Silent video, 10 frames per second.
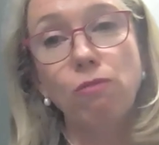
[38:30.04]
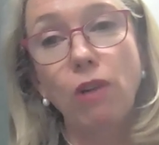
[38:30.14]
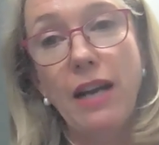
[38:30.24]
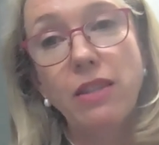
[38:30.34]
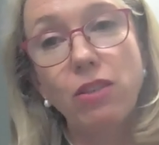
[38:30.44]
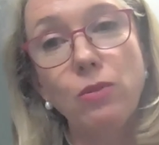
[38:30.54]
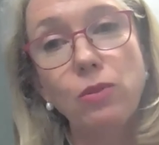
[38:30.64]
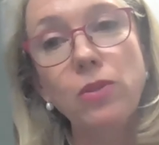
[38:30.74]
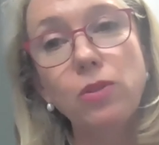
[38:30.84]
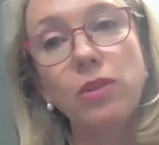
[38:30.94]
right
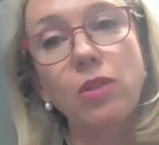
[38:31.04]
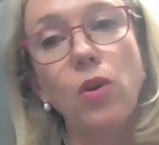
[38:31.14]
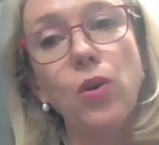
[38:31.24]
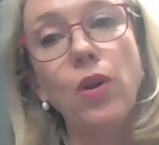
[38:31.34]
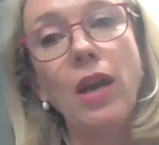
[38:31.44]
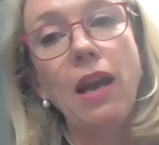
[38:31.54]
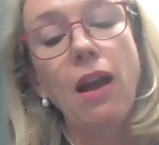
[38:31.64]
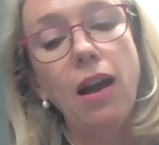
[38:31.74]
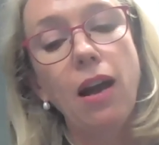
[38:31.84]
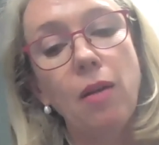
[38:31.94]
through. So
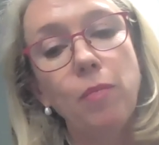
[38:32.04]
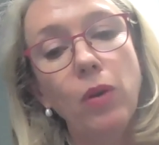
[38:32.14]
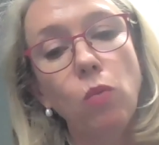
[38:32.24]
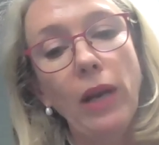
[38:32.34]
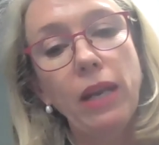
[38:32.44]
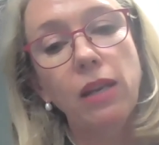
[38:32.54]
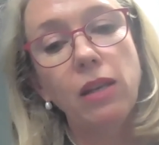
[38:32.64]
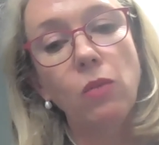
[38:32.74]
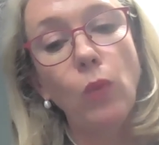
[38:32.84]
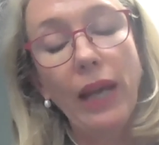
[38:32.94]
um,
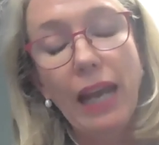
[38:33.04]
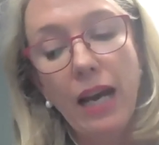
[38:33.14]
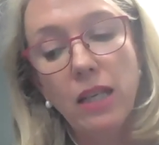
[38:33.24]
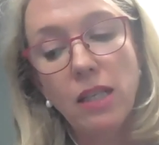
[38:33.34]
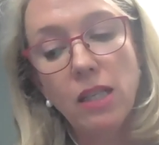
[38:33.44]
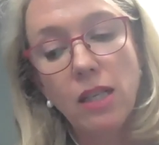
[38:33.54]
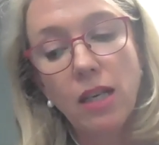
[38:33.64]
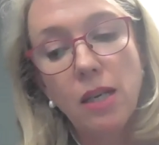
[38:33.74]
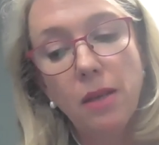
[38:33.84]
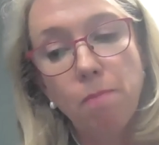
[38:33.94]
when we had
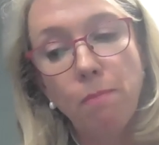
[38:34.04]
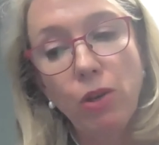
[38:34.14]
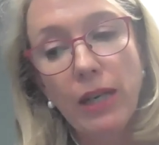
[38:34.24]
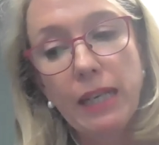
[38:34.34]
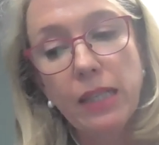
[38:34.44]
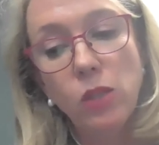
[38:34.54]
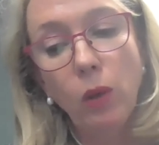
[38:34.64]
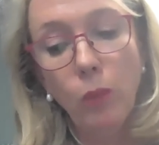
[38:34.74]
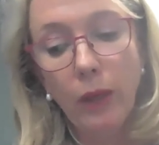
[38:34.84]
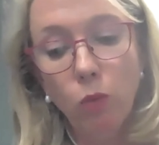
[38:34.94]
periods
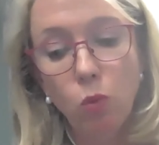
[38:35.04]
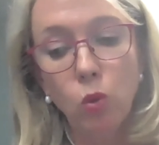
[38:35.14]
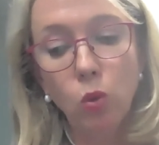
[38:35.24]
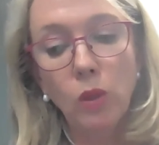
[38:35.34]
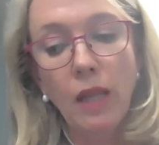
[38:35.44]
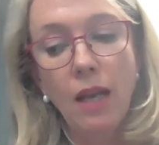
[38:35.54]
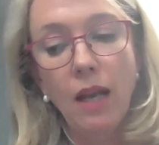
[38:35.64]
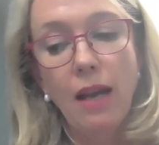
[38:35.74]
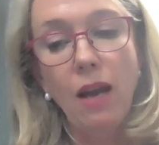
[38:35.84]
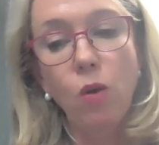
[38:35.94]
when we were all
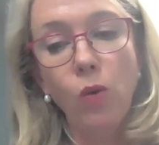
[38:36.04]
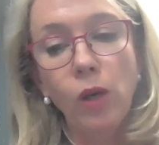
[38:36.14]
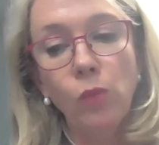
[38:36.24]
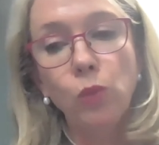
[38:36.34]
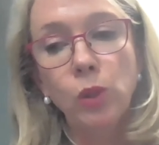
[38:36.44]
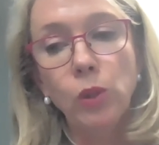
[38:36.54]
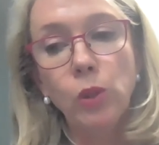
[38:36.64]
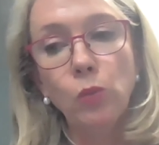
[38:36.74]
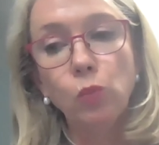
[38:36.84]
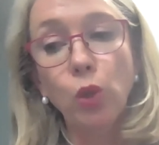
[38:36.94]

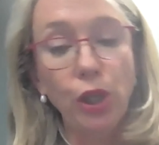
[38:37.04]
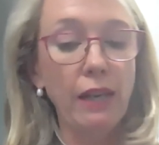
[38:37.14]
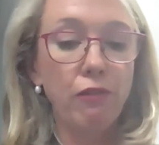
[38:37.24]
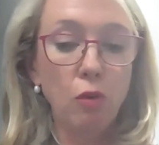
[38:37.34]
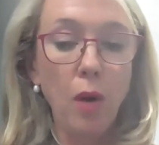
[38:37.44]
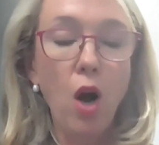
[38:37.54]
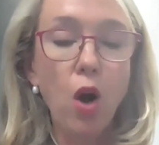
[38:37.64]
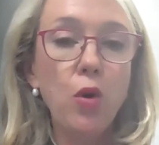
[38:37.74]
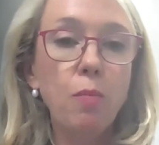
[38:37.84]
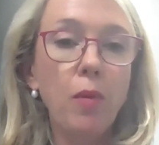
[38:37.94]
working from
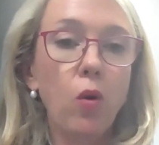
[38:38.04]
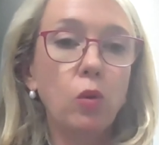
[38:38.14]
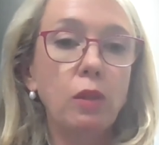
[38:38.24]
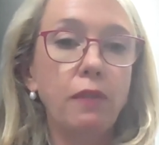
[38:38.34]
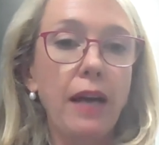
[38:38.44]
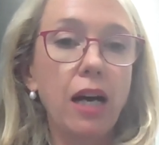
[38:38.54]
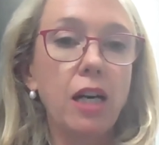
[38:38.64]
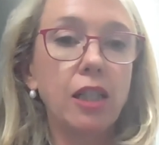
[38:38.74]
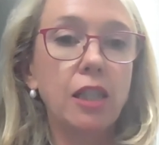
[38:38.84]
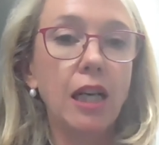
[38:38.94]
home, all of
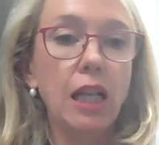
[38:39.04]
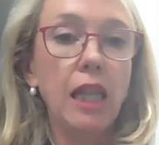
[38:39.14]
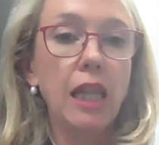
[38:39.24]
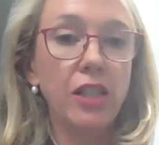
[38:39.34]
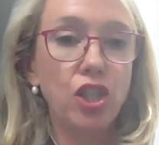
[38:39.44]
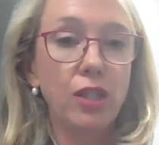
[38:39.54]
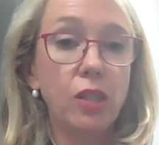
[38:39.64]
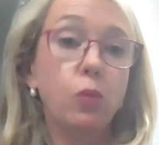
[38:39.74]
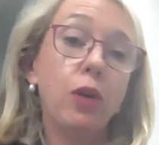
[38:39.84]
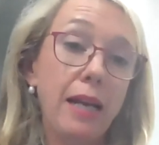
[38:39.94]
our
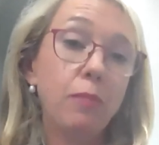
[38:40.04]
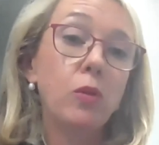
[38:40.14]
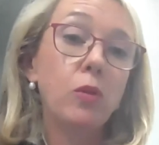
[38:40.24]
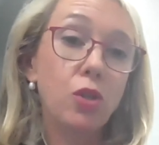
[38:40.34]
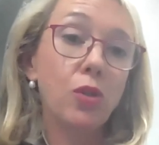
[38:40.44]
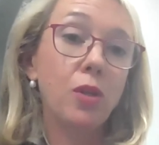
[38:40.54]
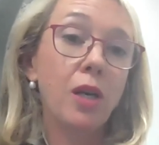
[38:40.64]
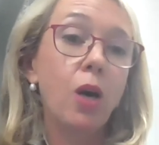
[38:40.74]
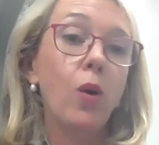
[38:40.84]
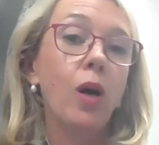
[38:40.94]
clinicians were able
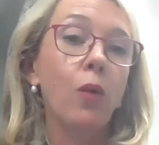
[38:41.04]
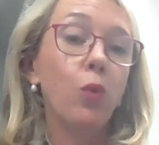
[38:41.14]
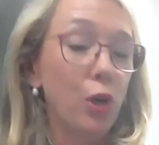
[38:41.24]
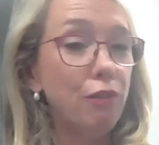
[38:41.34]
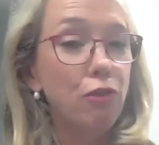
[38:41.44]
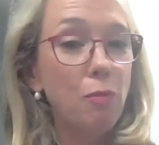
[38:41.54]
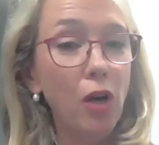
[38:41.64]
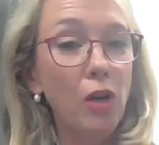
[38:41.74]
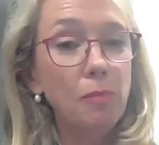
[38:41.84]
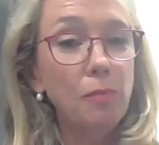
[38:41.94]
to work from
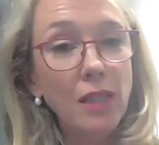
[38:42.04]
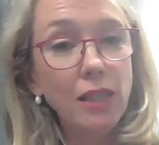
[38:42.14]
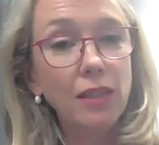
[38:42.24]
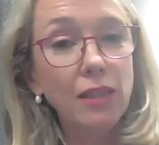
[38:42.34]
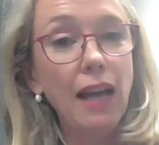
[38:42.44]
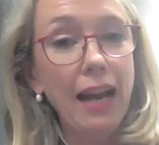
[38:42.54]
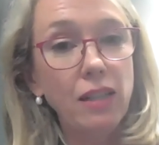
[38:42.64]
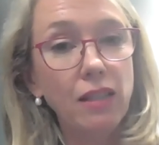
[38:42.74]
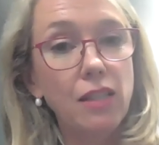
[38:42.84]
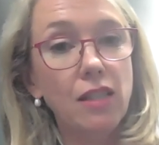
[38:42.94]
home still
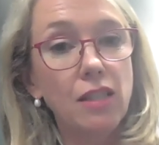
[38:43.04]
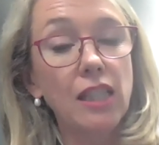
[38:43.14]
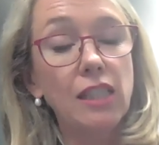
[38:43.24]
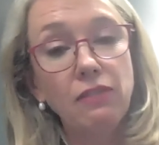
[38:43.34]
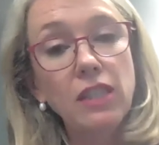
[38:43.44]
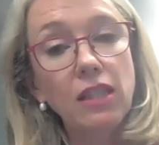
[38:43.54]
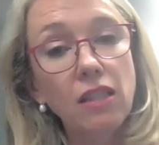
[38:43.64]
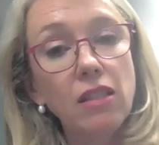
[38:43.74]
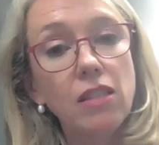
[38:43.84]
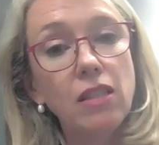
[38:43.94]
and deliver
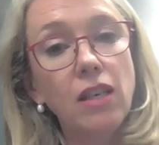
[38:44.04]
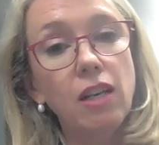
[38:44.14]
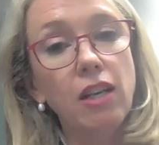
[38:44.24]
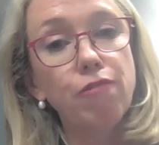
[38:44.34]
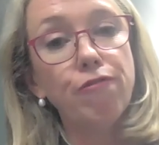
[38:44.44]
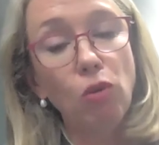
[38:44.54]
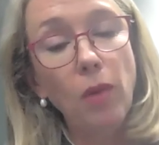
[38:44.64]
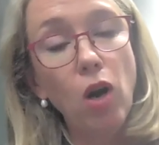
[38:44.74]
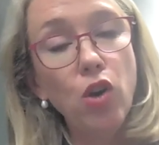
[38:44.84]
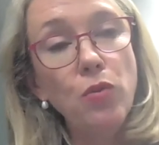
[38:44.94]
this from
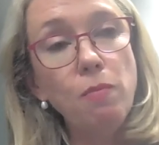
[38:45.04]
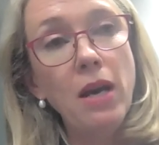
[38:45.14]
home.